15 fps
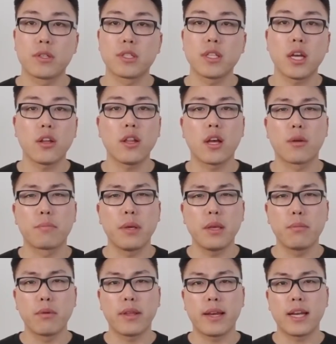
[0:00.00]
there's not a lot of
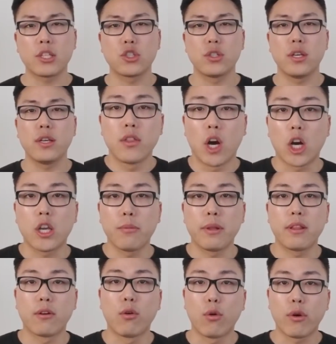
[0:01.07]
people that actually
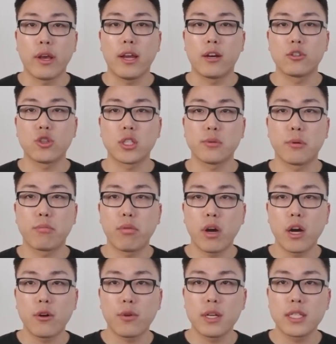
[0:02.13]
document their whole hair transplant
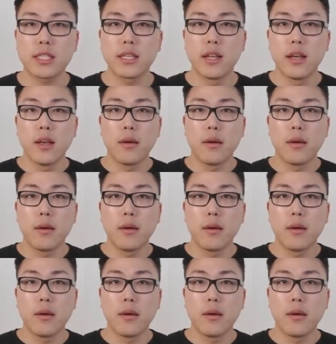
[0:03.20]
progress,